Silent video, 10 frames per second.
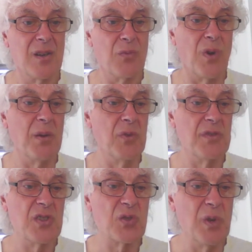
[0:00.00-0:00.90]
White
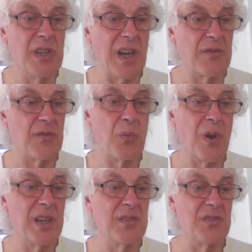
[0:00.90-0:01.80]
moved his queen out of the
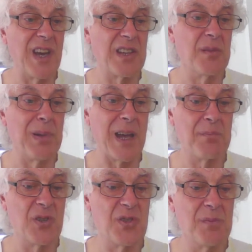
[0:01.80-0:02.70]
way and attacked the black
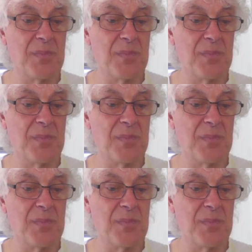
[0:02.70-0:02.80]
bishop.